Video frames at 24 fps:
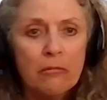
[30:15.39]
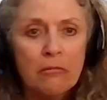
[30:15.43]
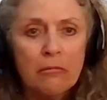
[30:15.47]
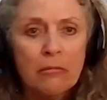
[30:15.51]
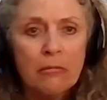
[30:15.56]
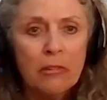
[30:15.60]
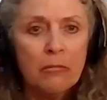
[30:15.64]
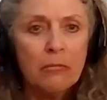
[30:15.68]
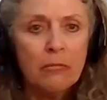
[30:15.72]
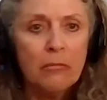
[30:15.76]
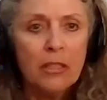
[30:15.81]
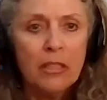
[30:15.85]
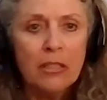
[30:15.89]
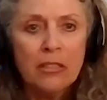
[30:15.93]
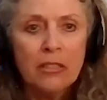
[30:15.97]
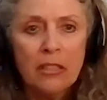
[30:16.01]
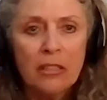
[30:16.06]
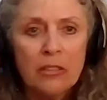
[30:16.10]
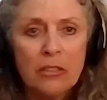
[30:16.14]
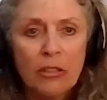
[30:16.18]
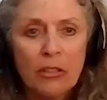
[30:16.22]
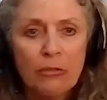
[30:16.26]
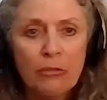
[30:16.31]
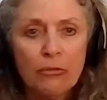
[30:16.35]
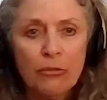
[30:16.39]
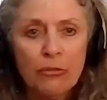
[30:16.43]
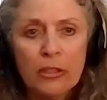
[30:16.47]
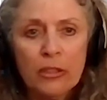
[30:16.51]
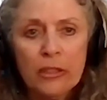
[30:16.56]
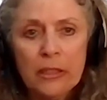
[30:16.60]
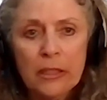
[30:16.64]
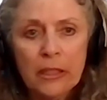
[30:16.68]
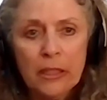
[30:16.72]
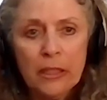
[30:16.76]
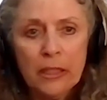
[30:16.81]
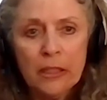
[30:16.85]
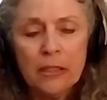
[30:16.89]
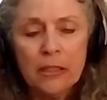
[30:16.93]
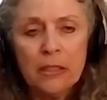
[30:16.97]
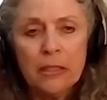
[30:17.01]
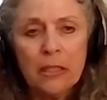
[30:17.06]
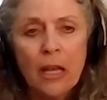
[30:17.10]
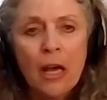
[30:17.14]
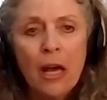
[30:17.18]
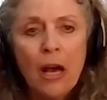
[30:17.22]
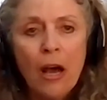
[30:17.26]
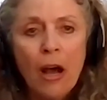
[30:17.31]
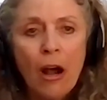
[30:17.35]
Médecins Sans Frontières,
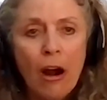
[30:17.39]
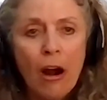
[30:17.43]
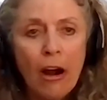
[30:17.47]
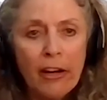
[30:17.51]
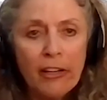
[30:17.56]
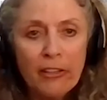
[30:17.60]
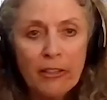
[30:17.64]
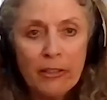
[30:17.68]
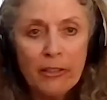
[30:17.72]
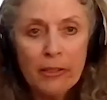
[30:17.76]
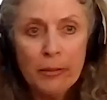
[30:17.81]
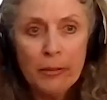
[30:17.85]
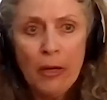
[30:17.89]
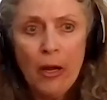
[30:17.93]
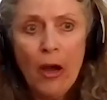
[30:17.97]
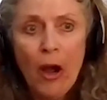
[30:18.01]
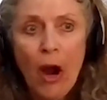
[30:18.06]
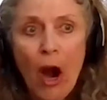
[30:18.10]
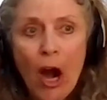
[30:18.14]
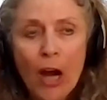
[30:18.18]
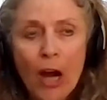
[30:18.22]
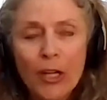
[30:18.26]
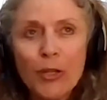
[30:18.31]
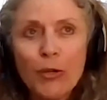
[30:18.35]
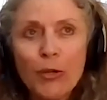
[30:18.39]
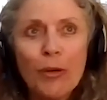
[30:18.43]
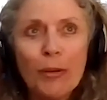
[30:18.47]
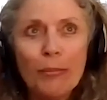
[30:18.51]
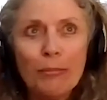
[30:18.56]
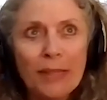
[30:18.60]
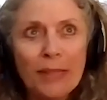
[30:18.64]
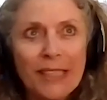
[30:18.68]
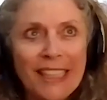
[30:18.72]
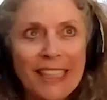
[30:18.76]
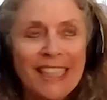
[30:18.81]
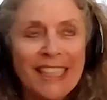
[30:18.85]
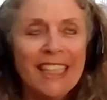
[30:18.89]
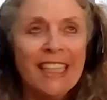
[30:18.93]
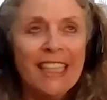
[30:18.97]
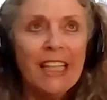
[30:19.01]
is arguably